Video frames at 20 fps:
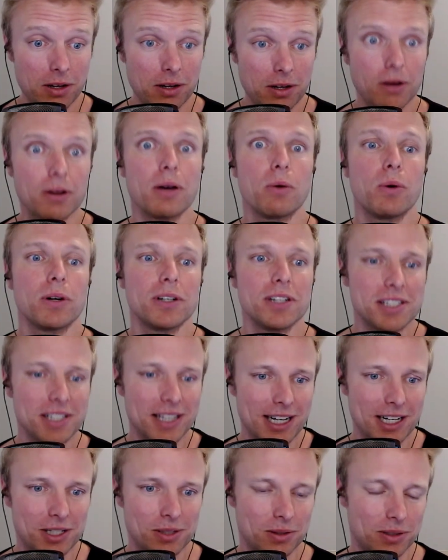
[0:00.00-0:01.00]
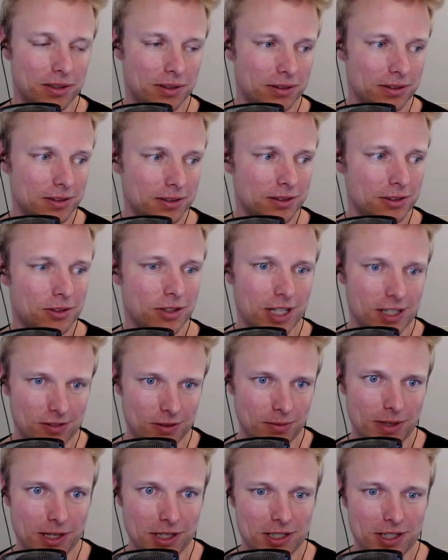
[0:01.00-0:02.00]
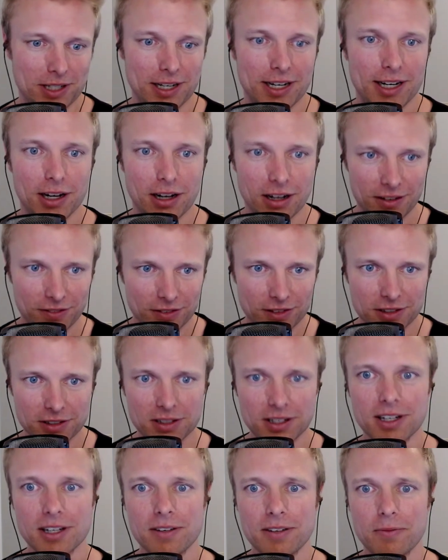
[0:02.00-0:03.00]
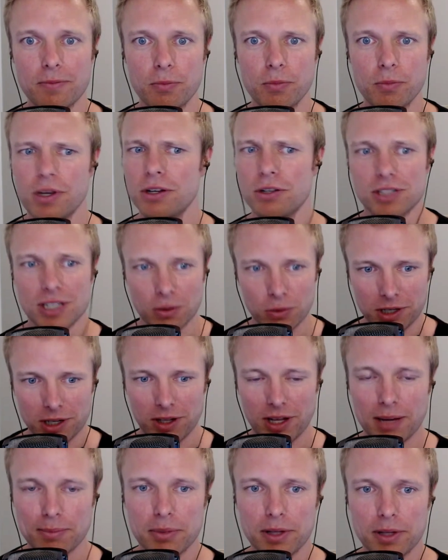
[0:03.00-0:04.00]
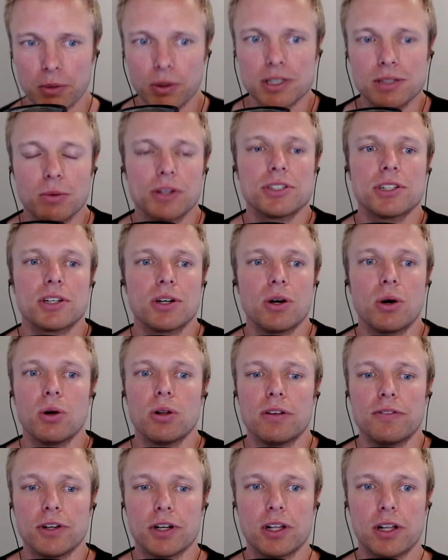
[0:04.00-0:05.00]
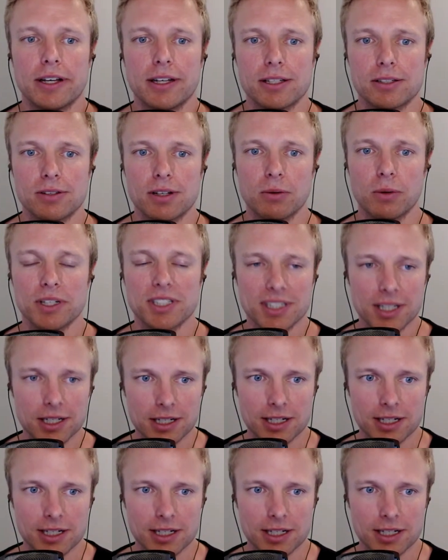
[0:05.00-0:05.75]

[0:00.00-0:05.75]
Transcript: okay, what is the actual transformation that I offer? We use that word a lot, but like what's the goal of your clients, right? What's the